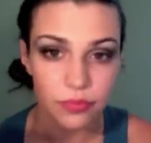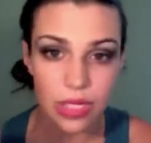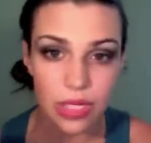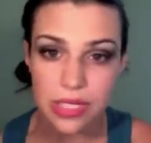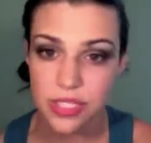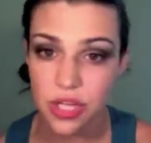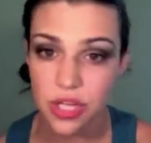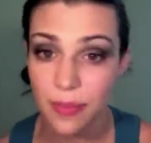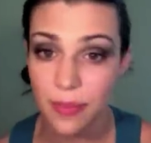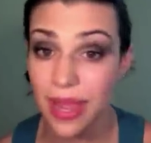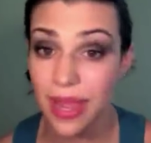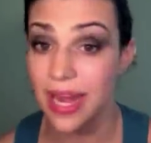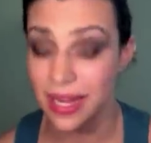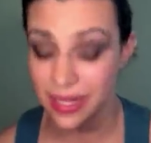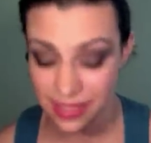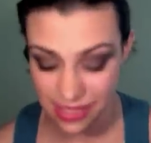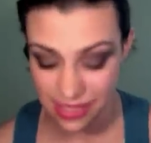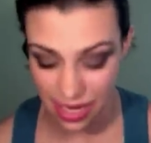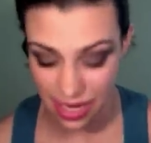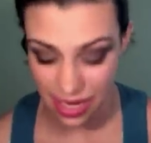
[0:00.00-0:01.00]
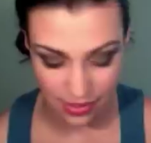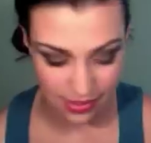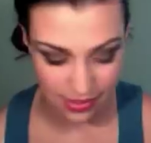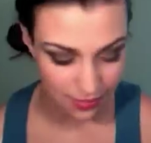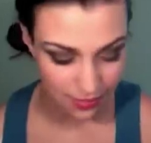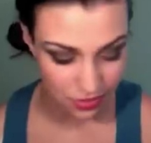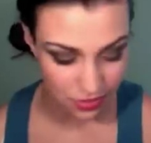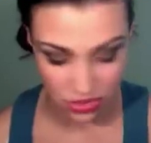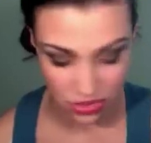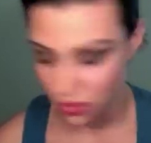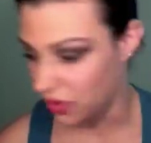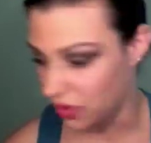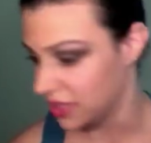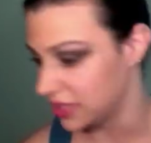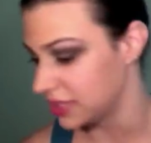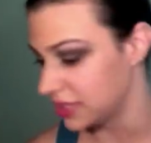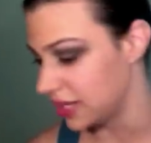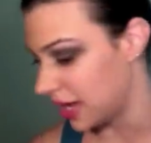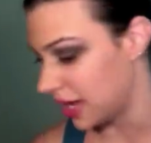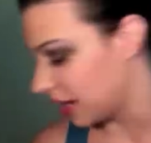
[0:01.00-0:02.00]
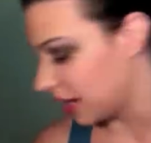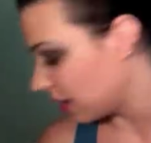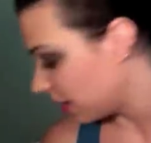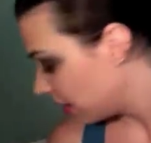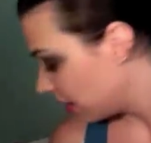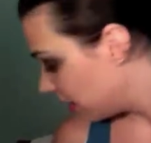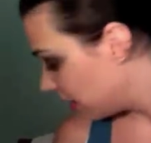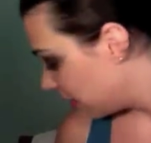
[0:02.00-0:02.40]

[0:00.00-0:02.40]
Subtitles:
So my next step is I'm just going to take